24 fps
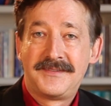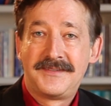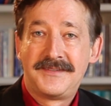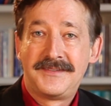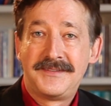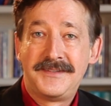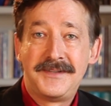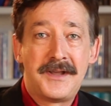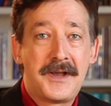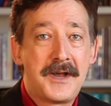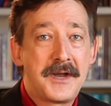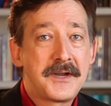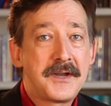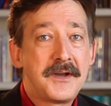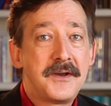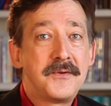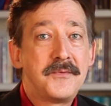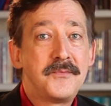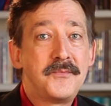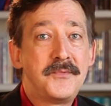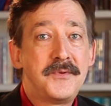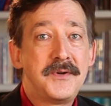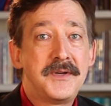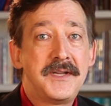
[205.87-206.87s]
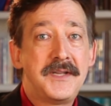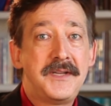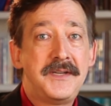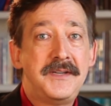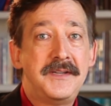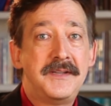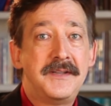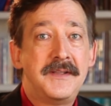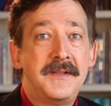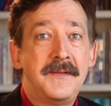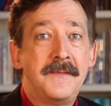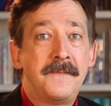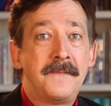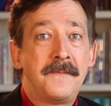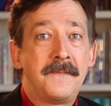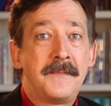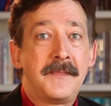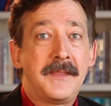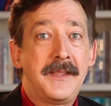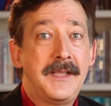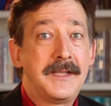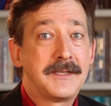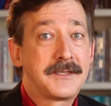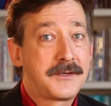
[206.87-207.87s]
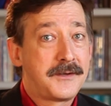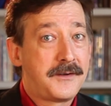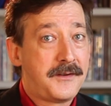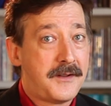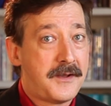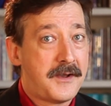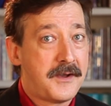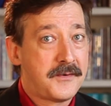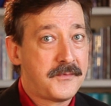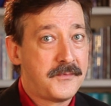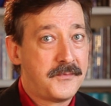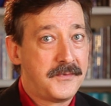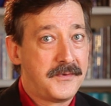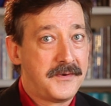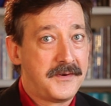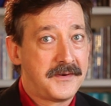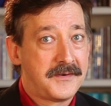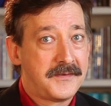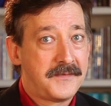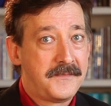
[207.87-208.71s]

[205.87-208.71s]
Knock on wood, it's clockwork.